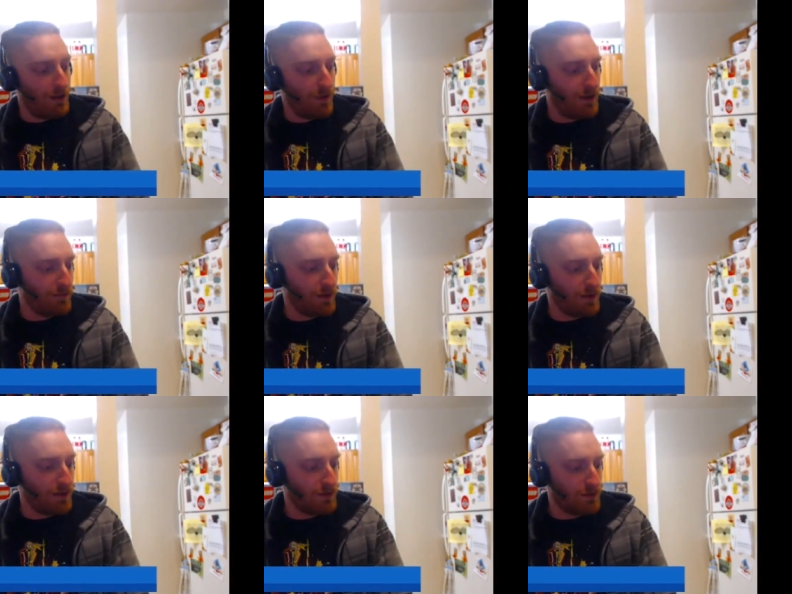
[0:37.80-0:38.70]
We have
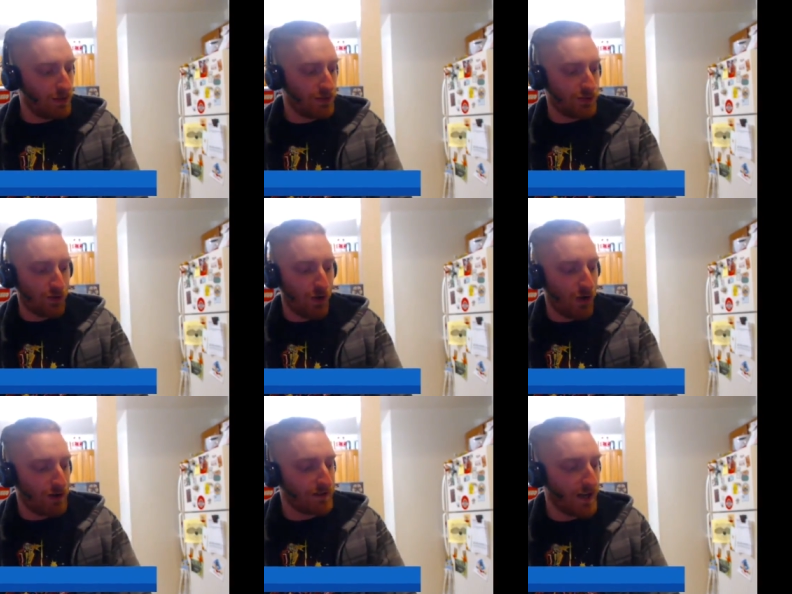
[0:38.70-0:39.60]
a, a
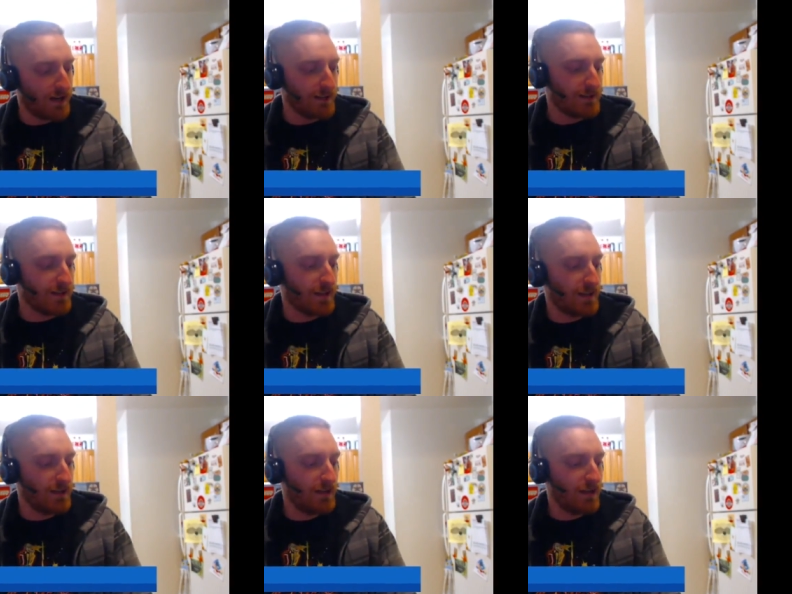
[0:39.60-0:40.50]
strong docket
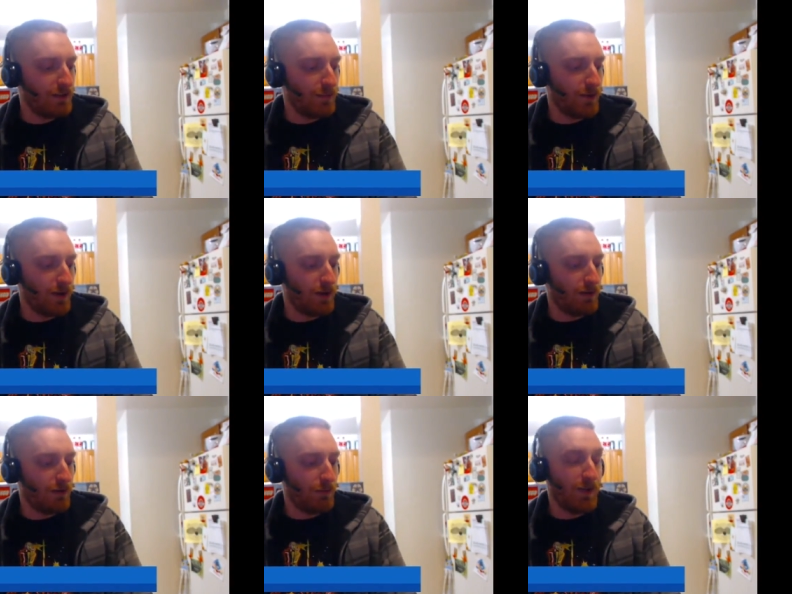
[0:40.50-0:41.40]
tonight, but
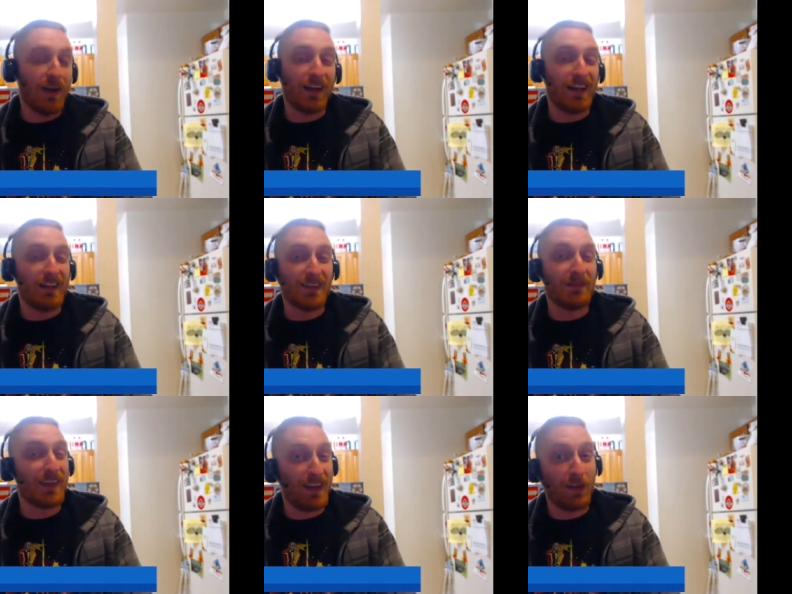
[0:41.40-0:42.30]
we got to get
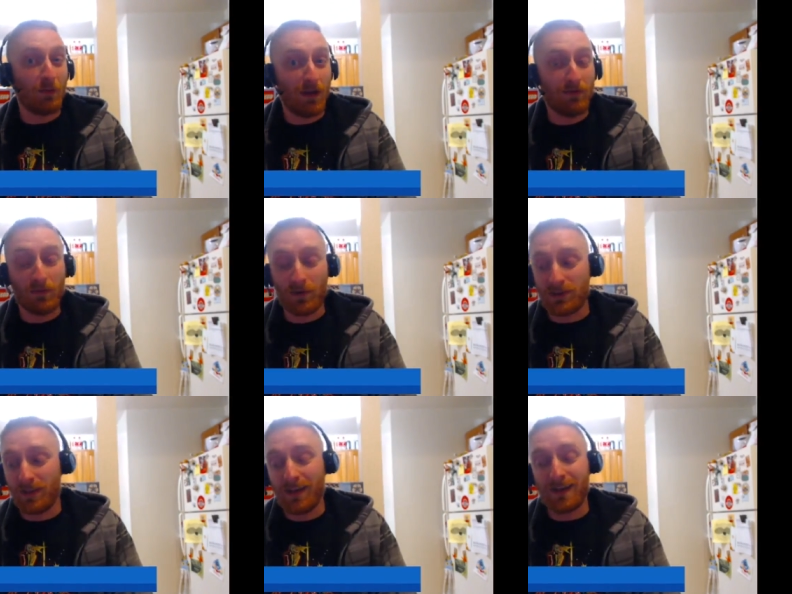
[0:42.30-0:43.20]
something out of the way
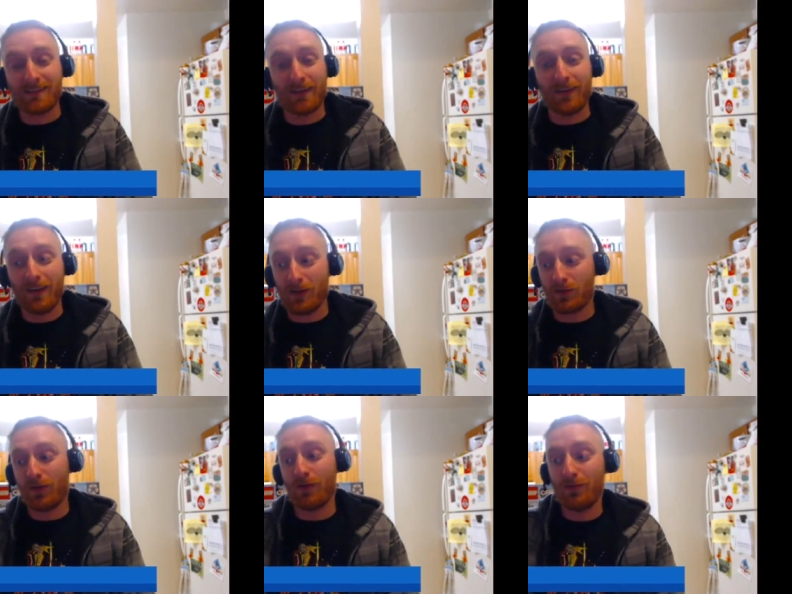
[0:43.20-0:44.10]
first, and that is our
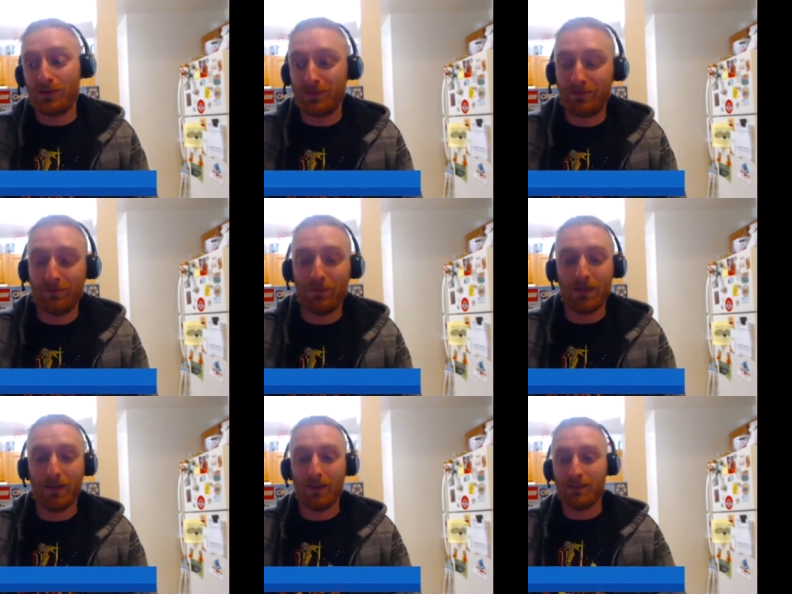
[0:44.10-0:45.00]
intros
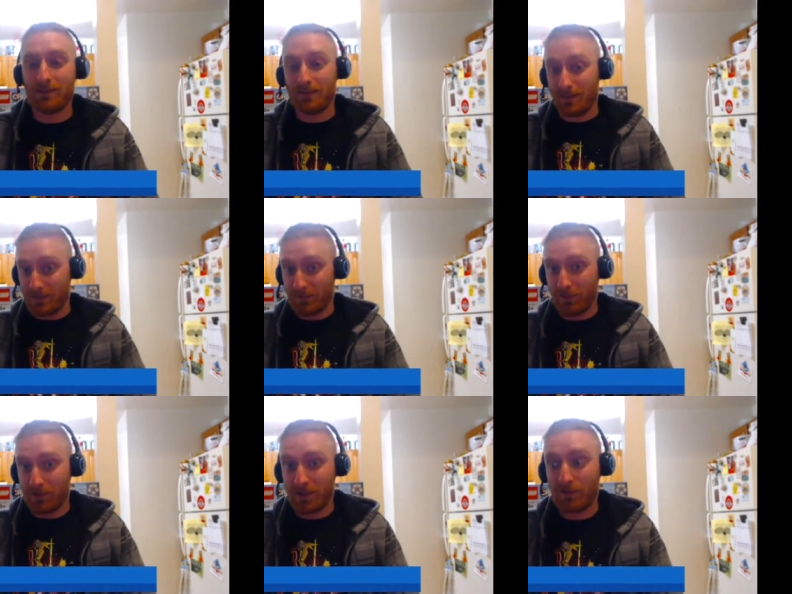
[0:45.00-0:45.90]
because this is the
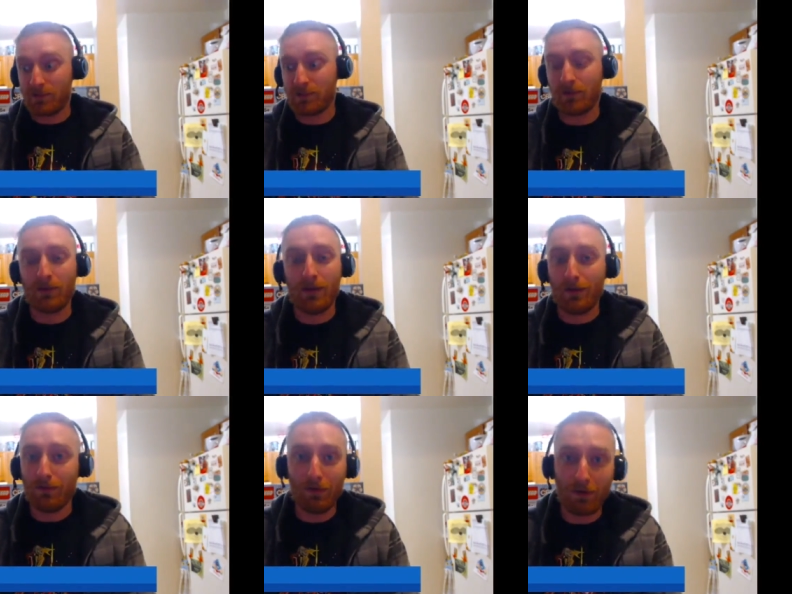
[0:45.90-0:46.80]
first episode.
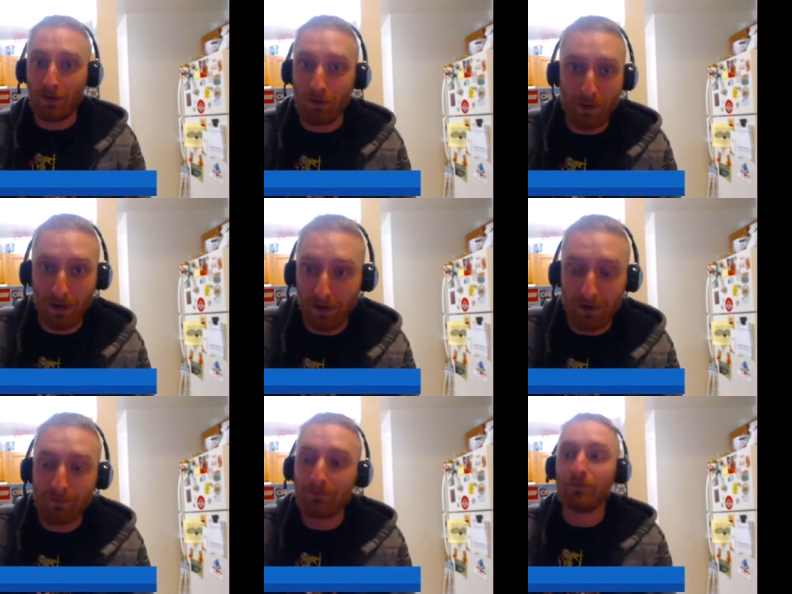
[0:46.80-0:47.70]
You don't know who we are.